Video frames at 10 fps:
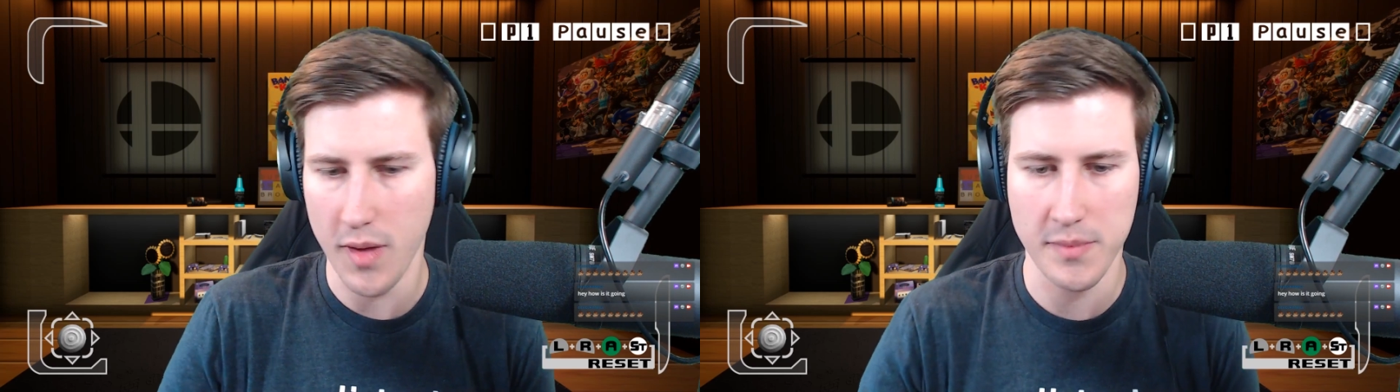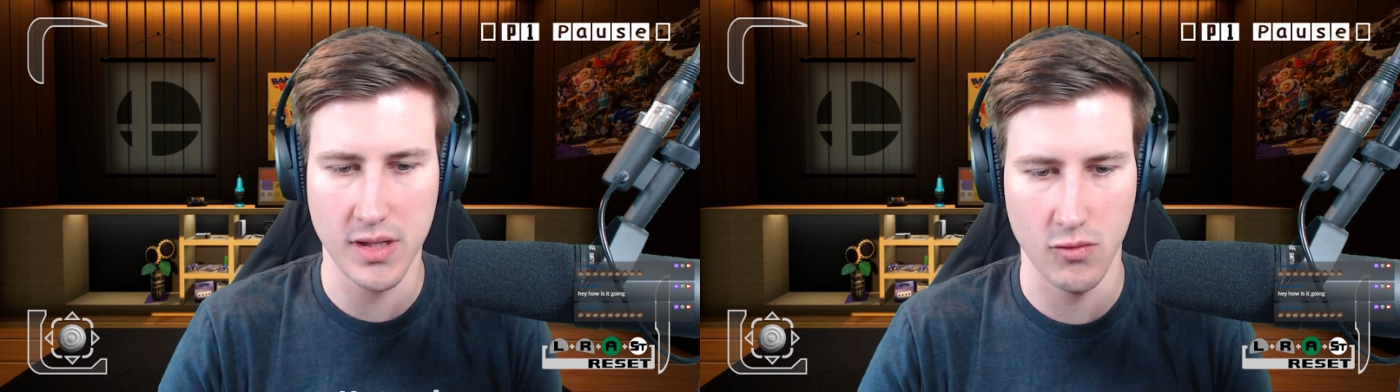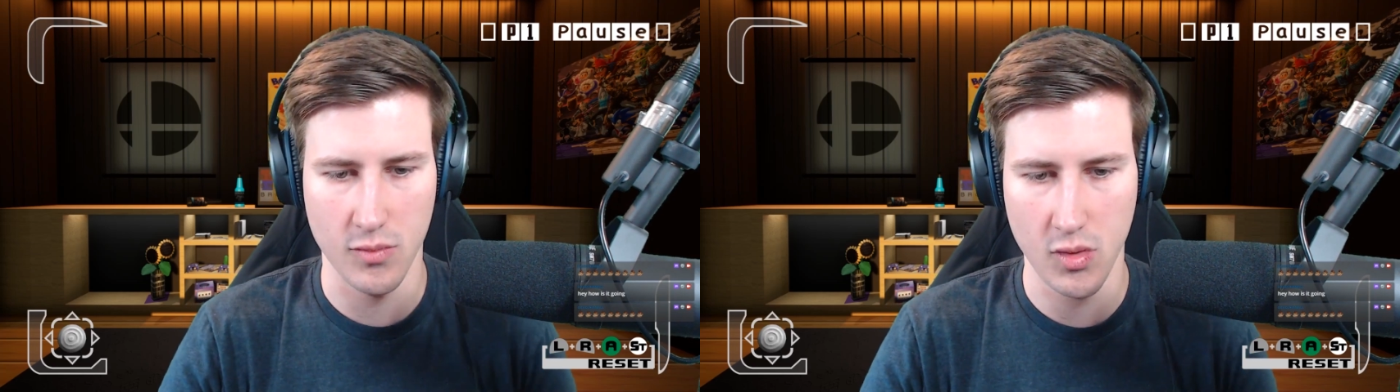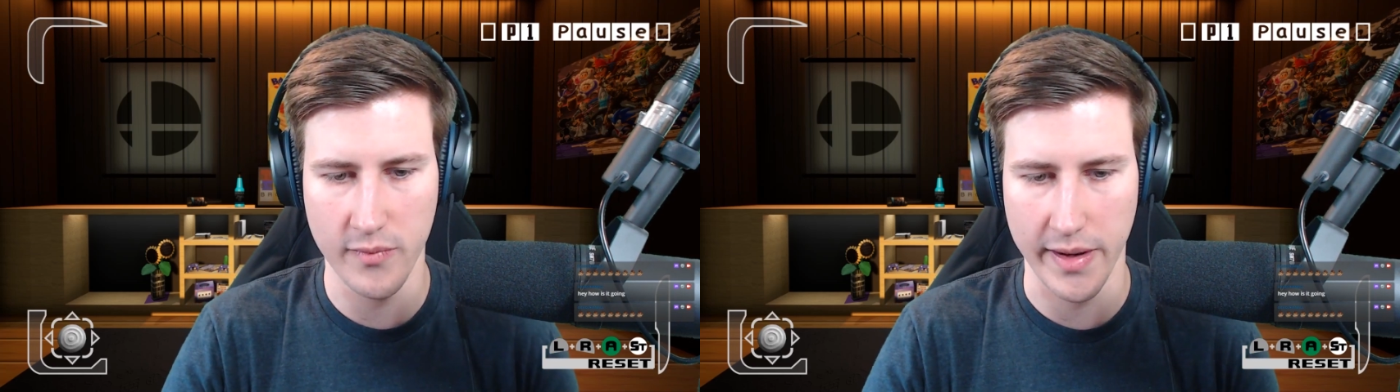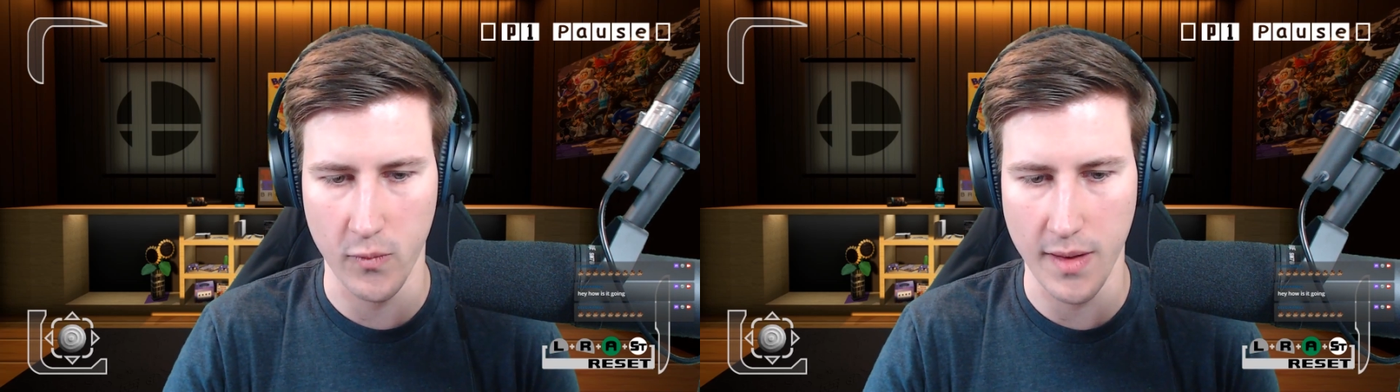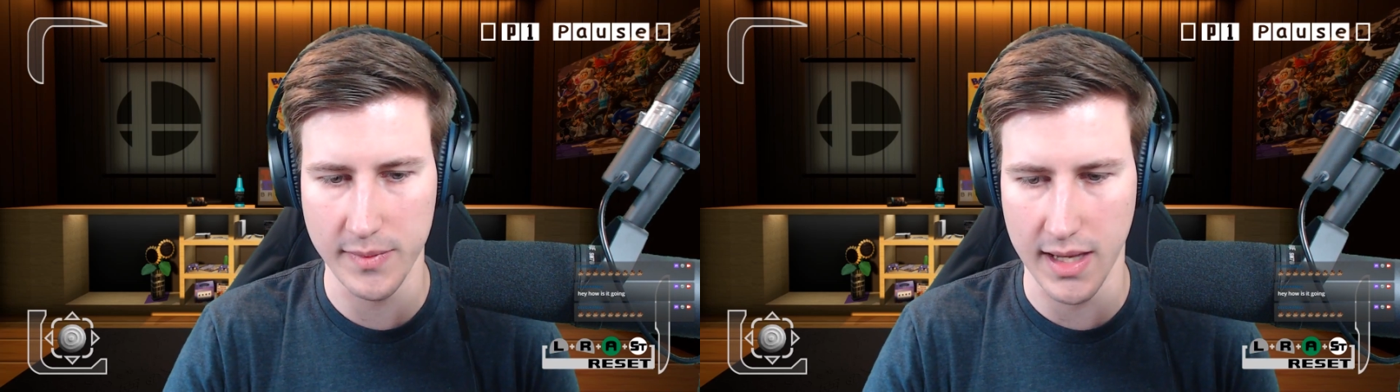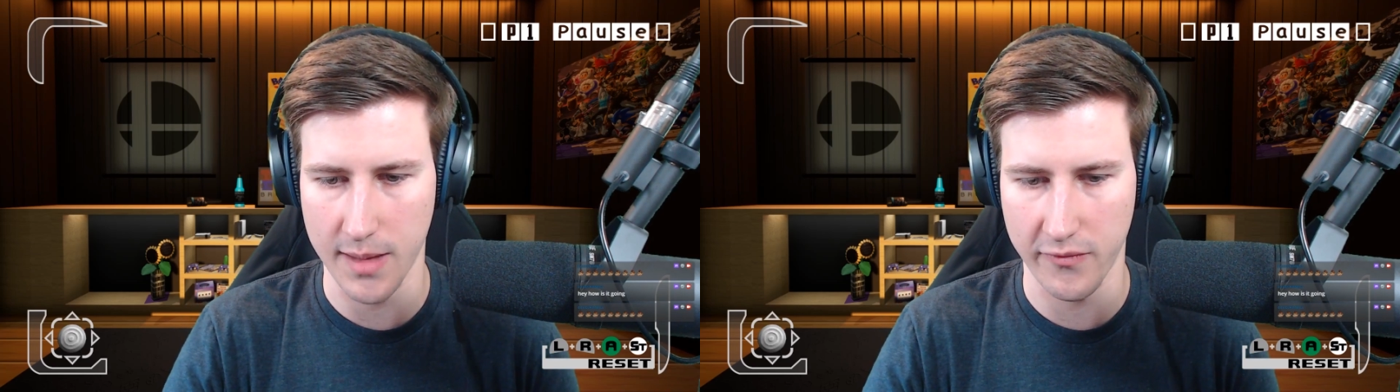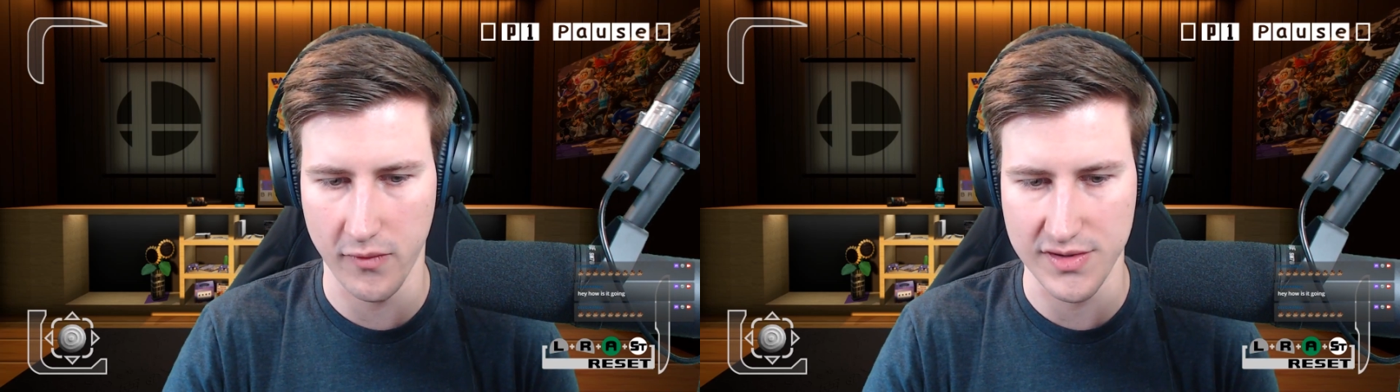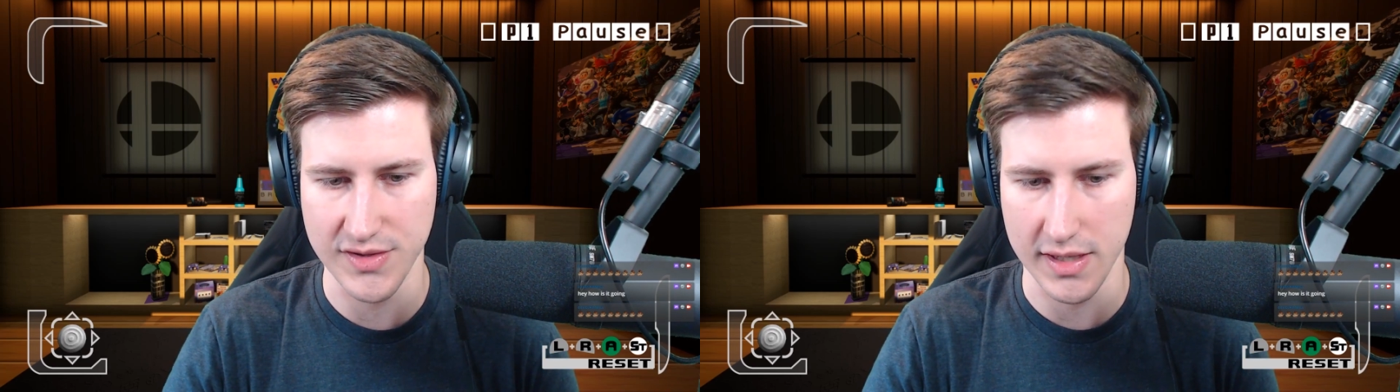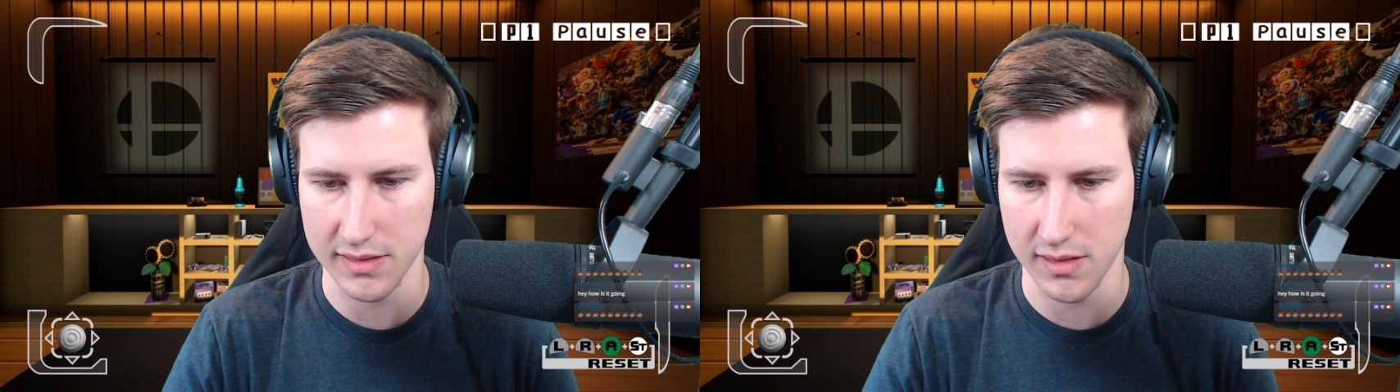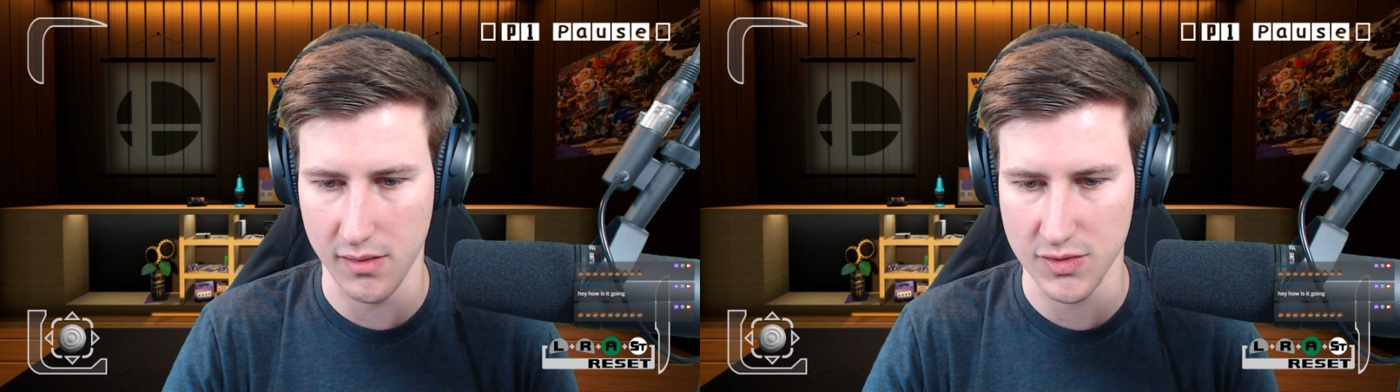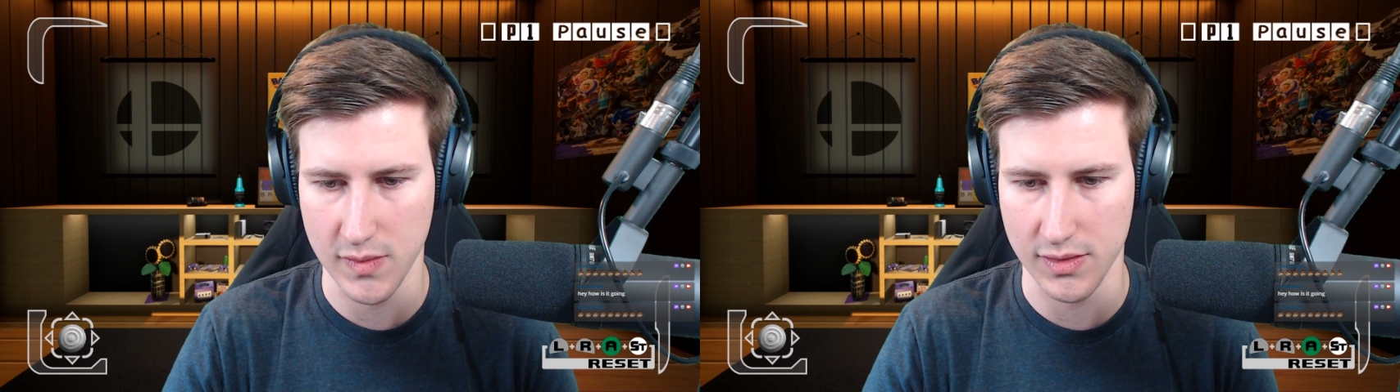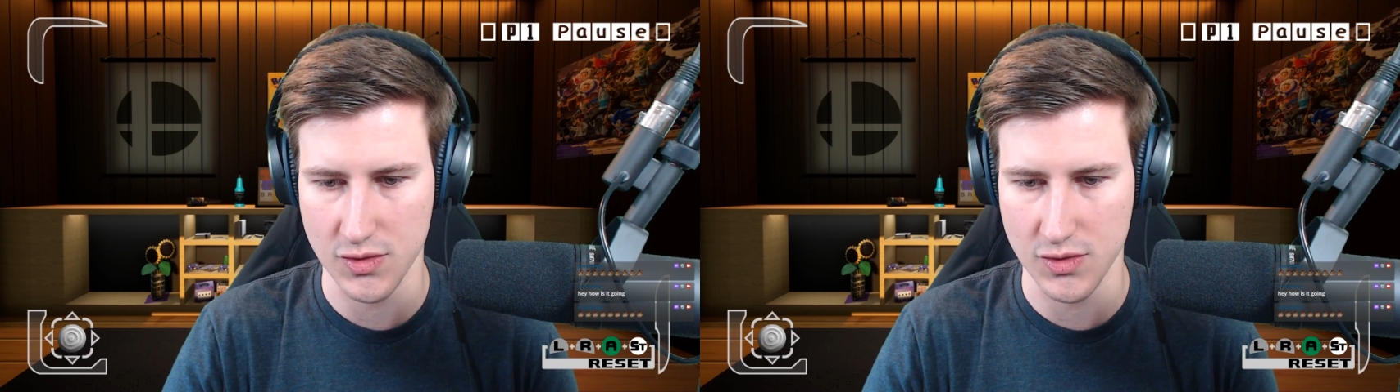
I'm going to remove my webcam for a second here so I can